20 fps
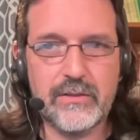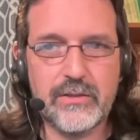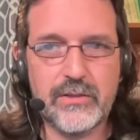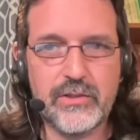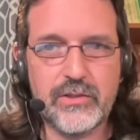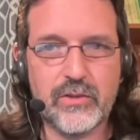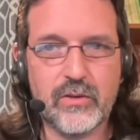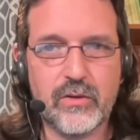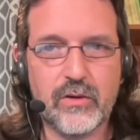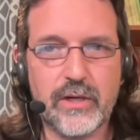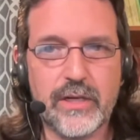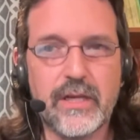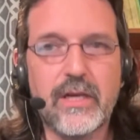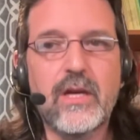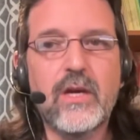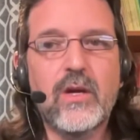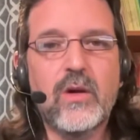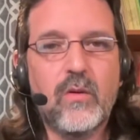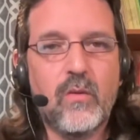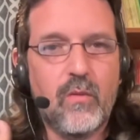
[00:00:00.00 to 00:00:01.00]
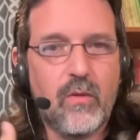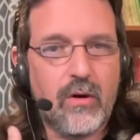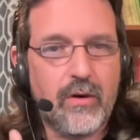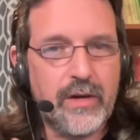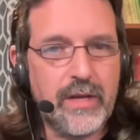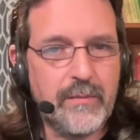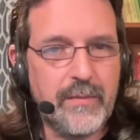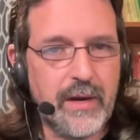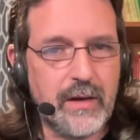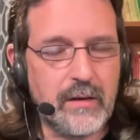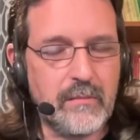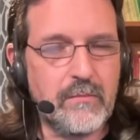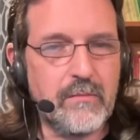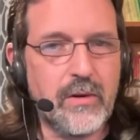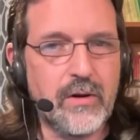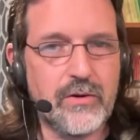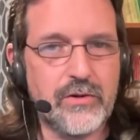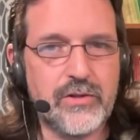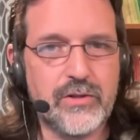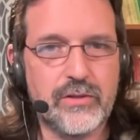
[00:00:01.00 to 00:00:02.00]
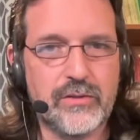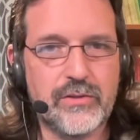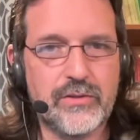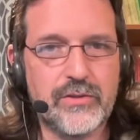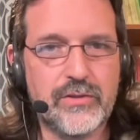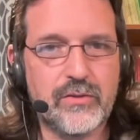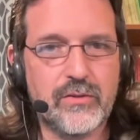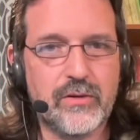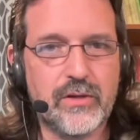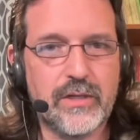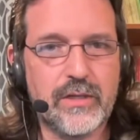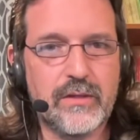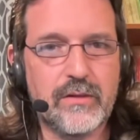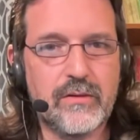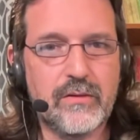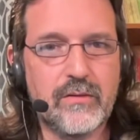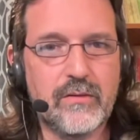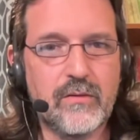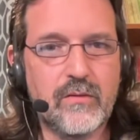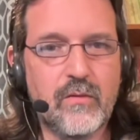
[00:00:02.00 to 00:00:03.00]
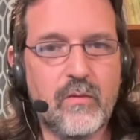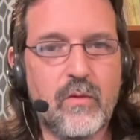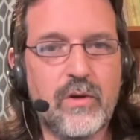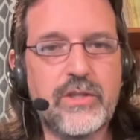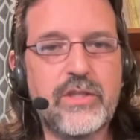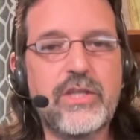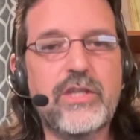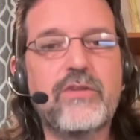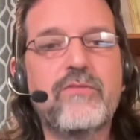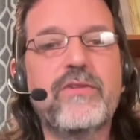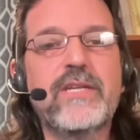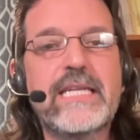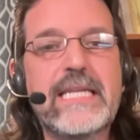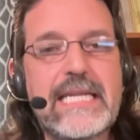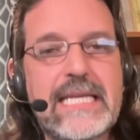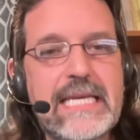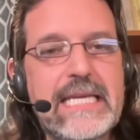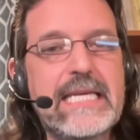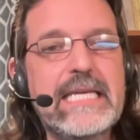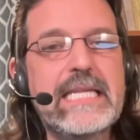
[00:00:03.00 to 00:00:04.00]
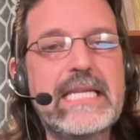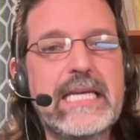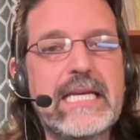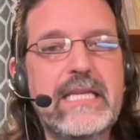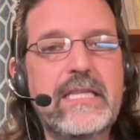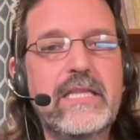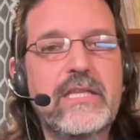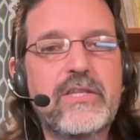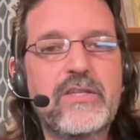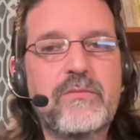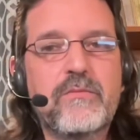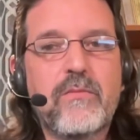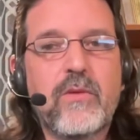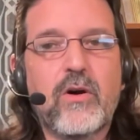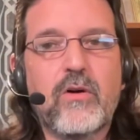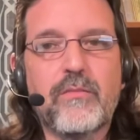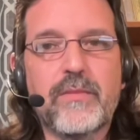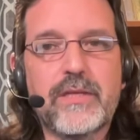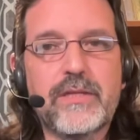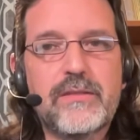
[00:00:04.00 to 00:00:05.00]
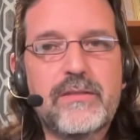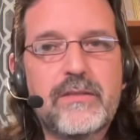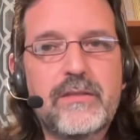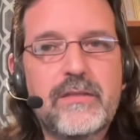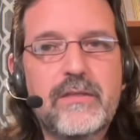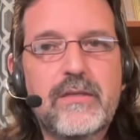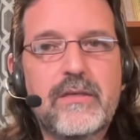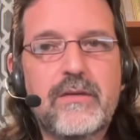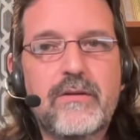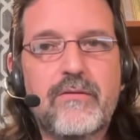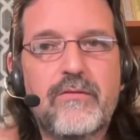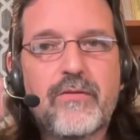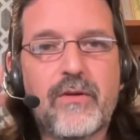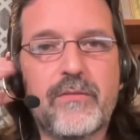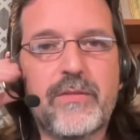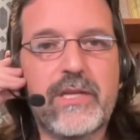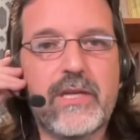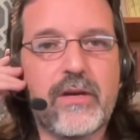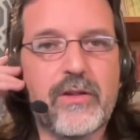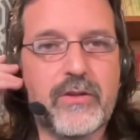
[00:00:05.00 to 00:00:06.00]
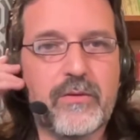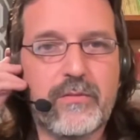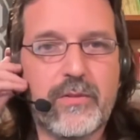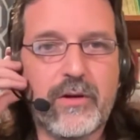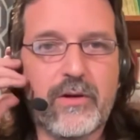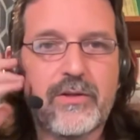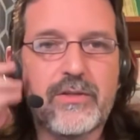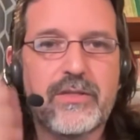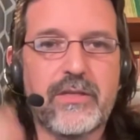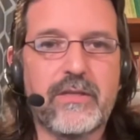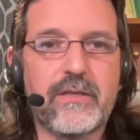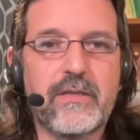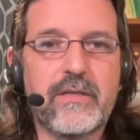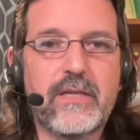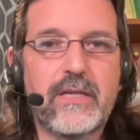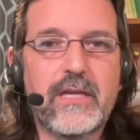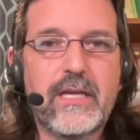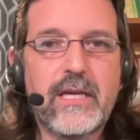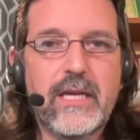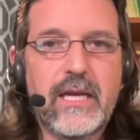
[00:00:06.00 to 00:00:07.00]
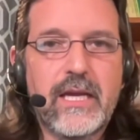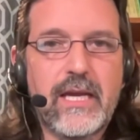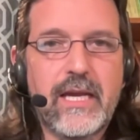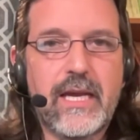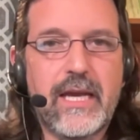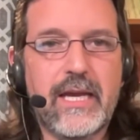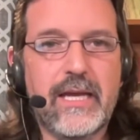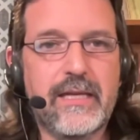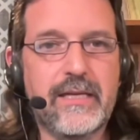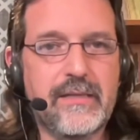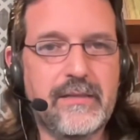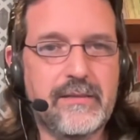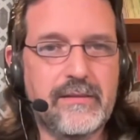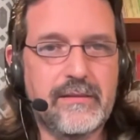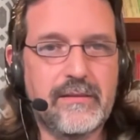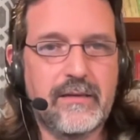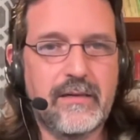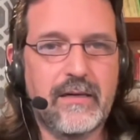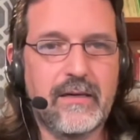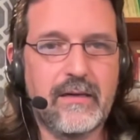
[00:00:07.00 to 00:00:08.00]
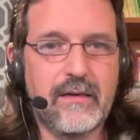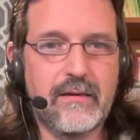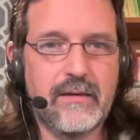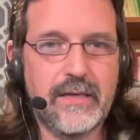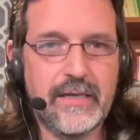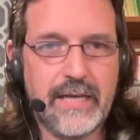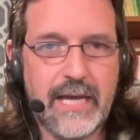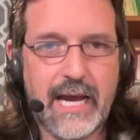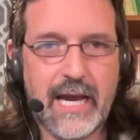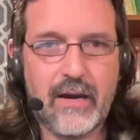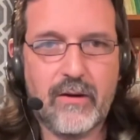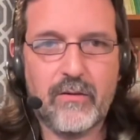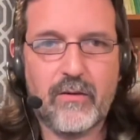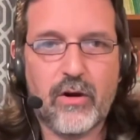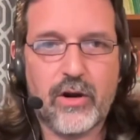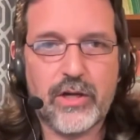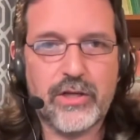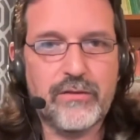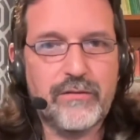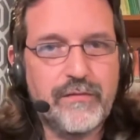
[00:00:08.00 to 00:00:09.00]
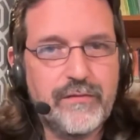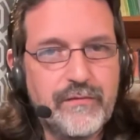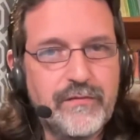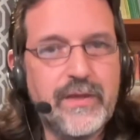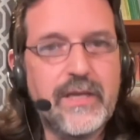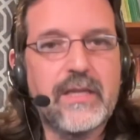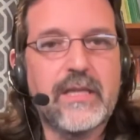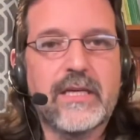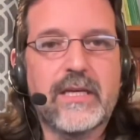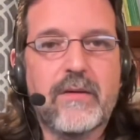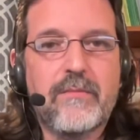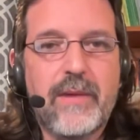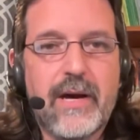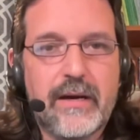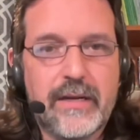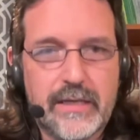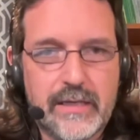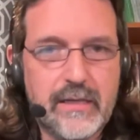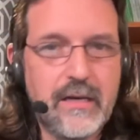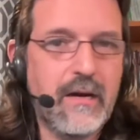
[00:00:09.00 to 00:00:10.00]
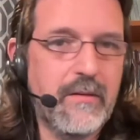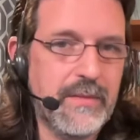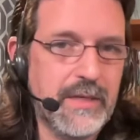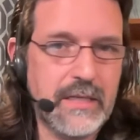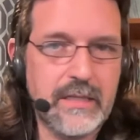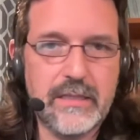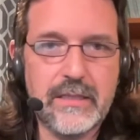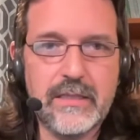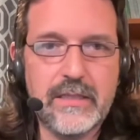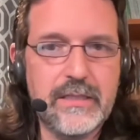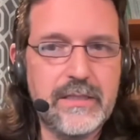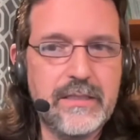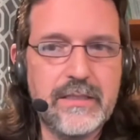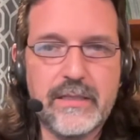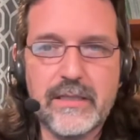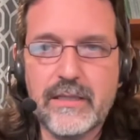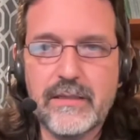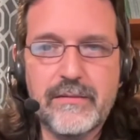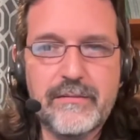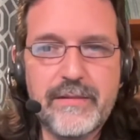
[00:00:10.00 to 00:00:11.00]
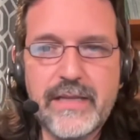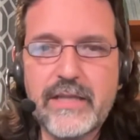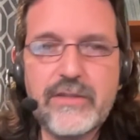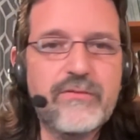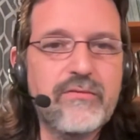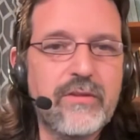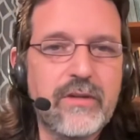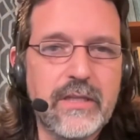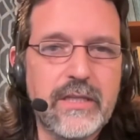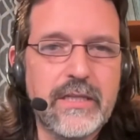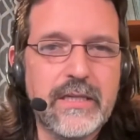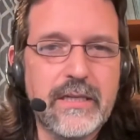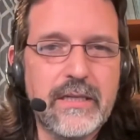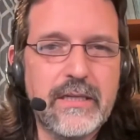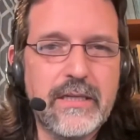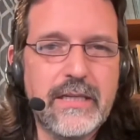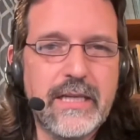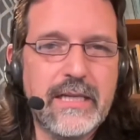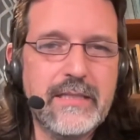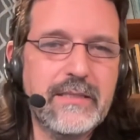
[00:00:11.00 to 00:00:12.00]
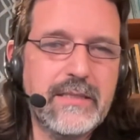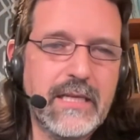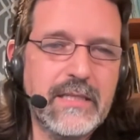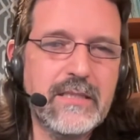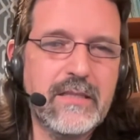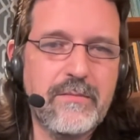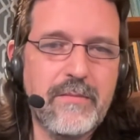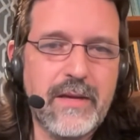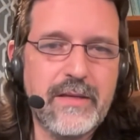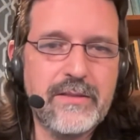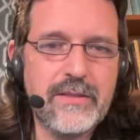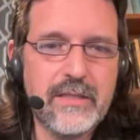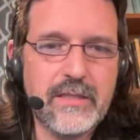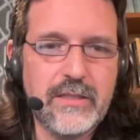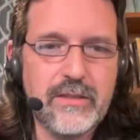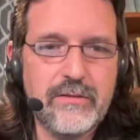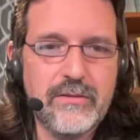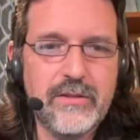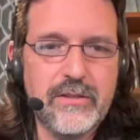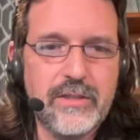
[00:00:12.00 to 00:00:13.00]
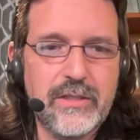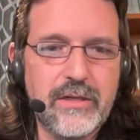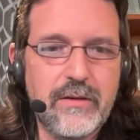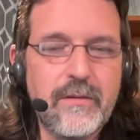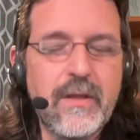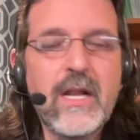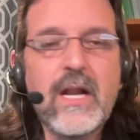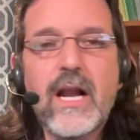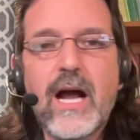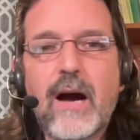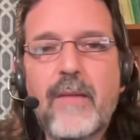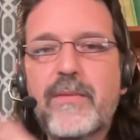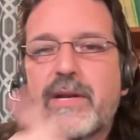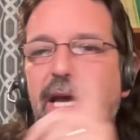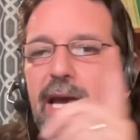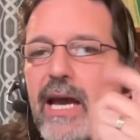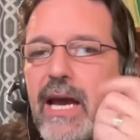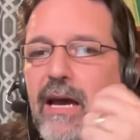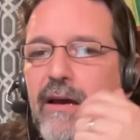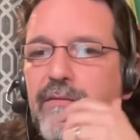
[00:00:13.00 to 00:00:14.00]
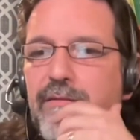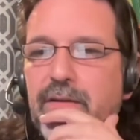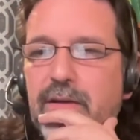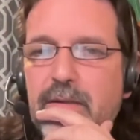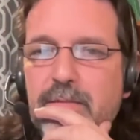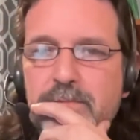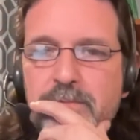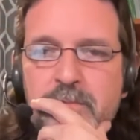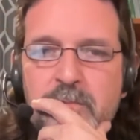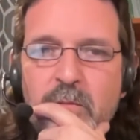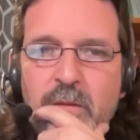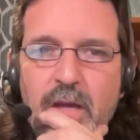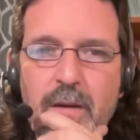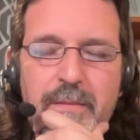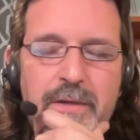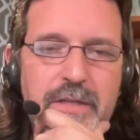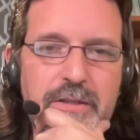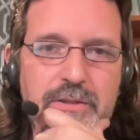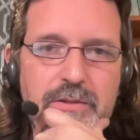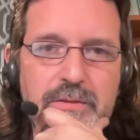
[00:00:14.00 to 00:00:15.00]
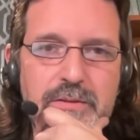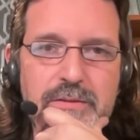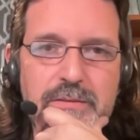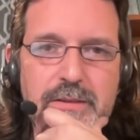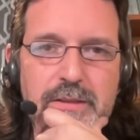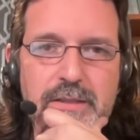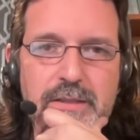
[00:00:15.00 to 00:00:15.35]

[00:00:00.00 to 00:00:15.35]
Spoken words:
story. Worry about emotional story. What do you need in this moment from the other person? And how are you feeling about it coming into the scene? That's really it, and that's the best thing you can do. I'm gonna do